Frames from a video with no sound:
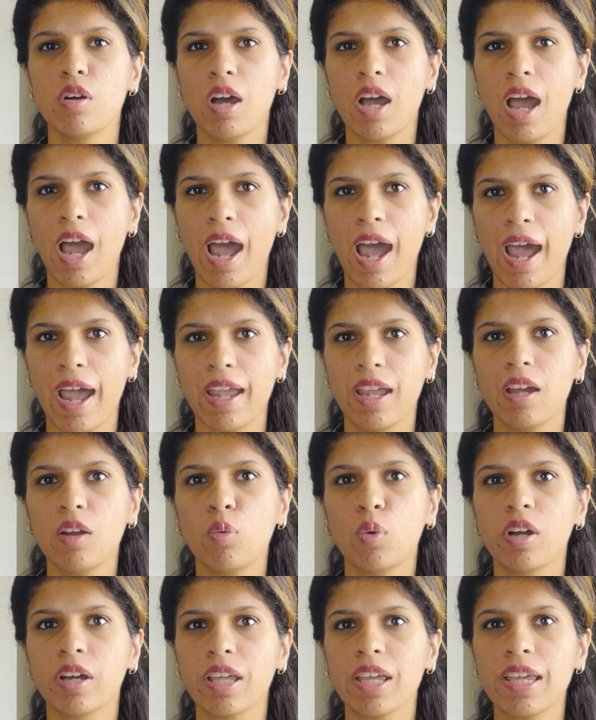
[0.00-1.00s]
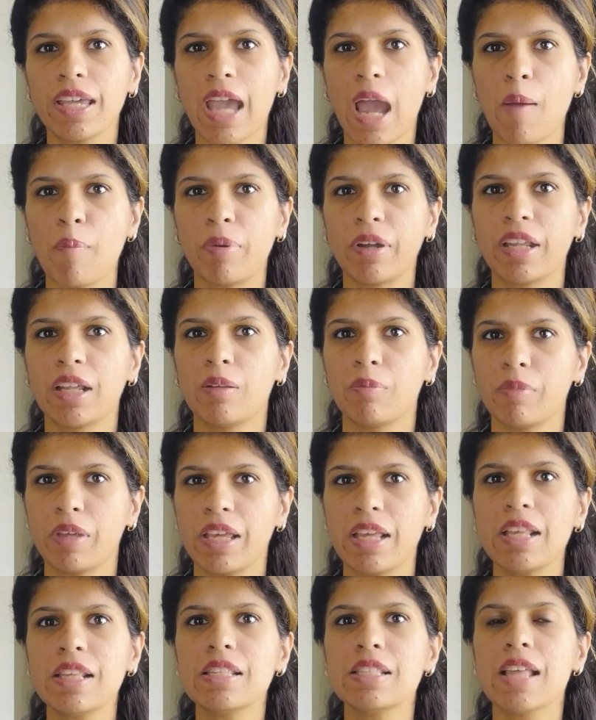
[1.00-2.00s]
a higher working capital
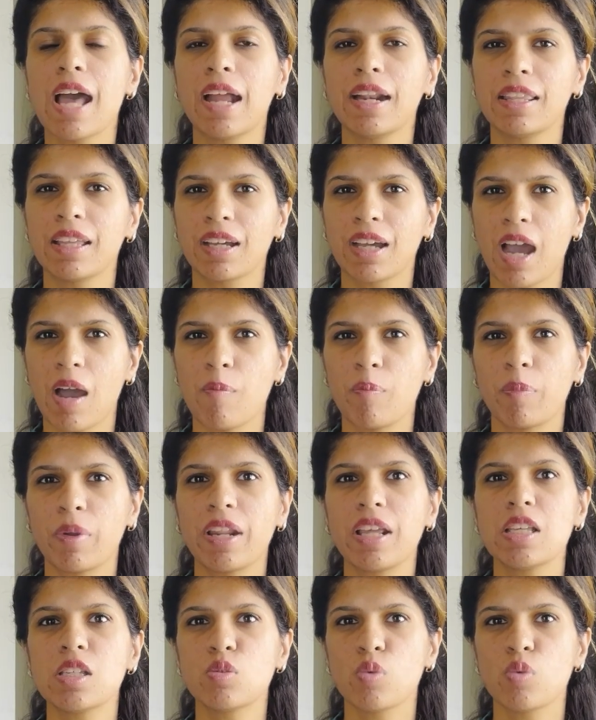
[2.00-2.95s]
means that the company is